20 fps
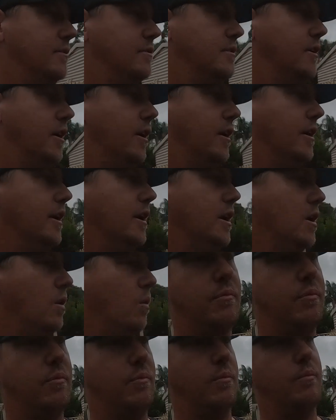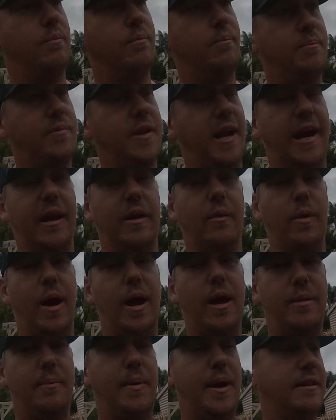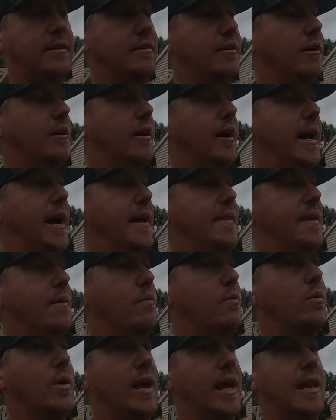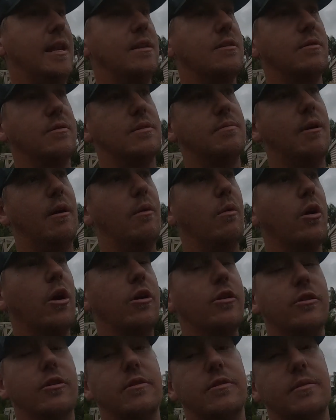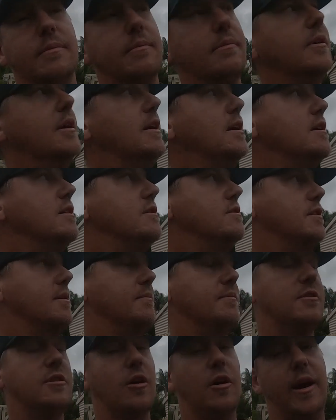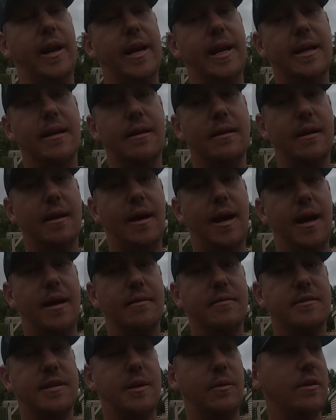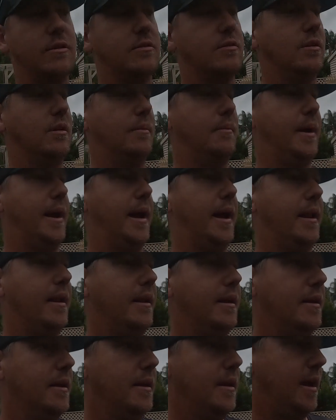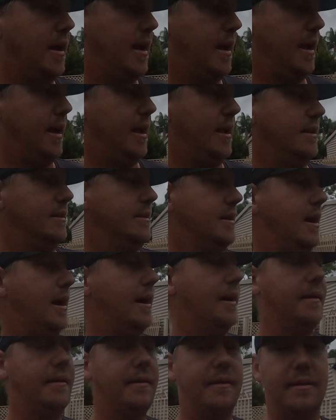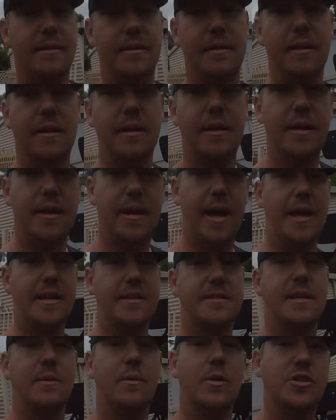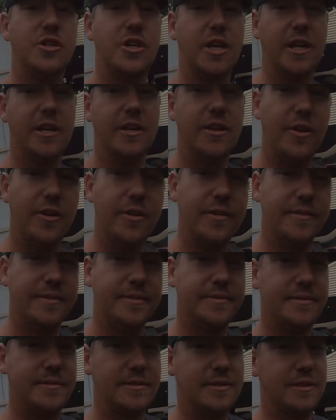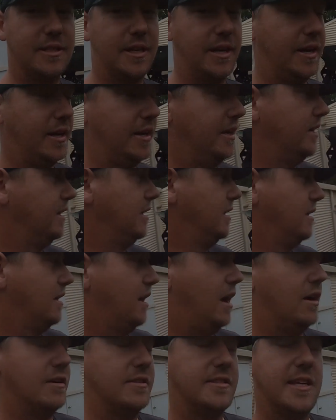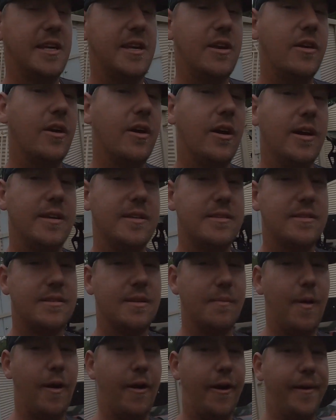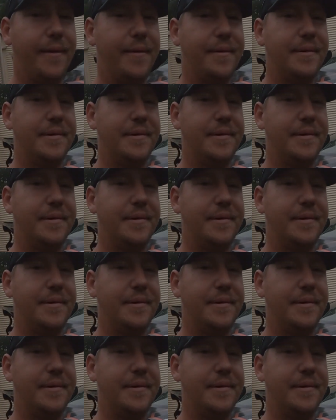So tuck it away to bed tonight, and then we'll get into it tomorrow. We'll go do some sighting and see what it's all about, and see what she can do. So I'll see you guys tomorrow.